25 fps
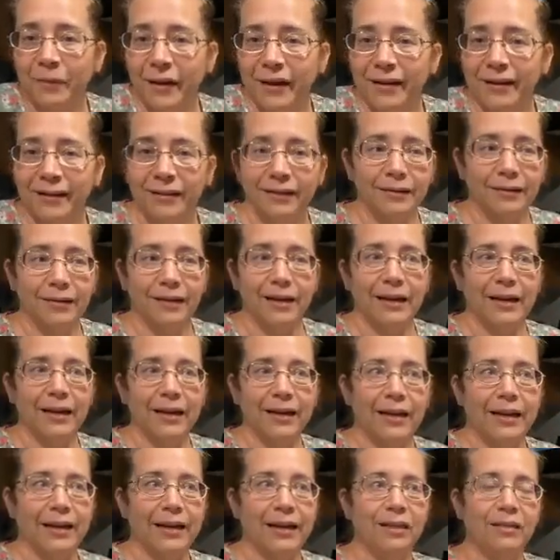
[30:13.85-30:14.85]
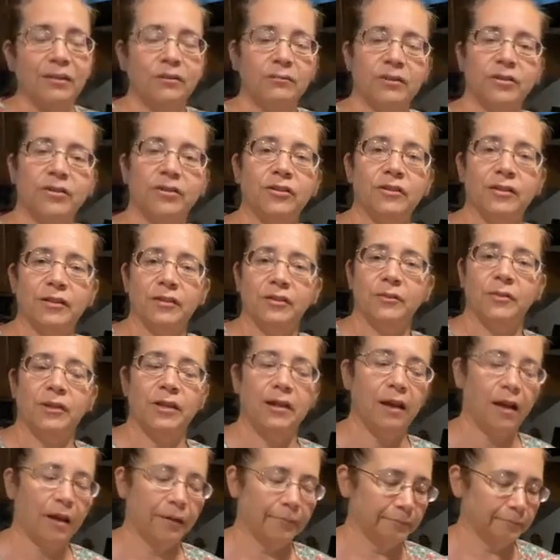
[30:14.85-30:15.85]
But in the winter, that's
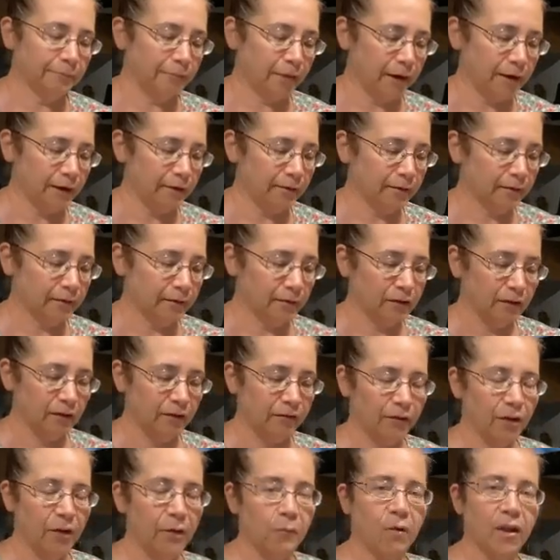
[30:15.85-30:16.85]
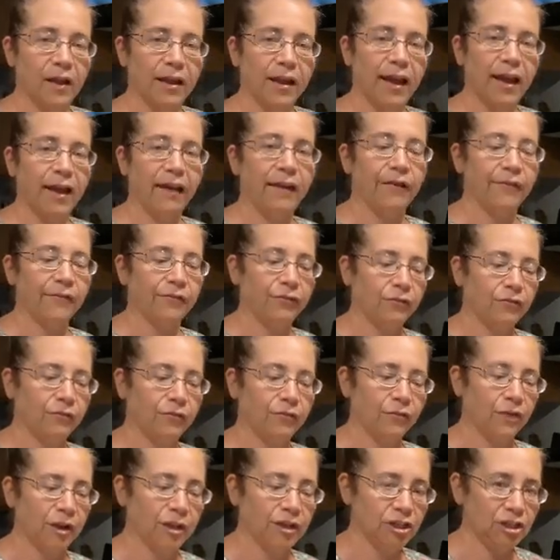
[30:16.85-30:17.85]
what you got, right? If I want to have
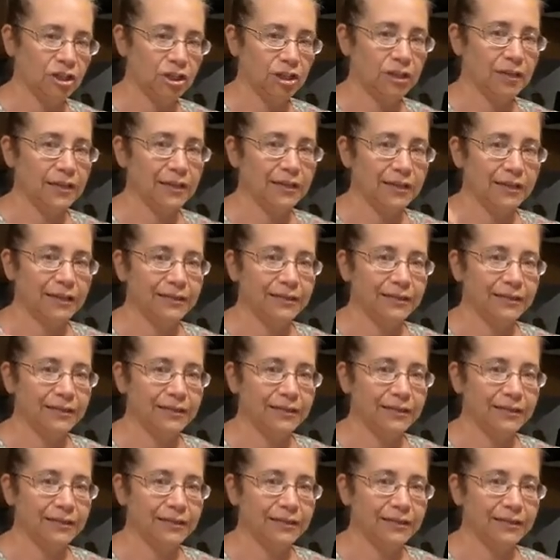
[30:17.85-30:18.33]
fresh,